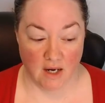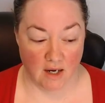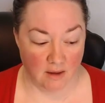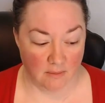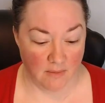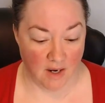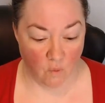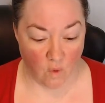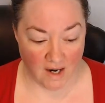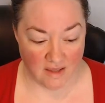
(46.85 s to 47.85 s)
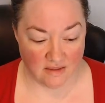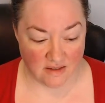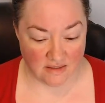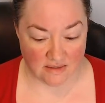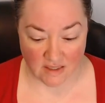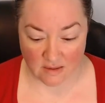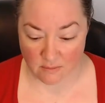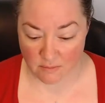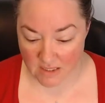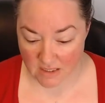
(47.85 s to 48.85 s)
Um, and why this can
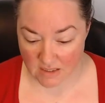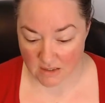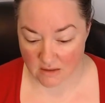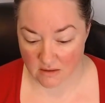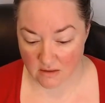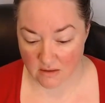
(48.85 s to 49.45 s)
be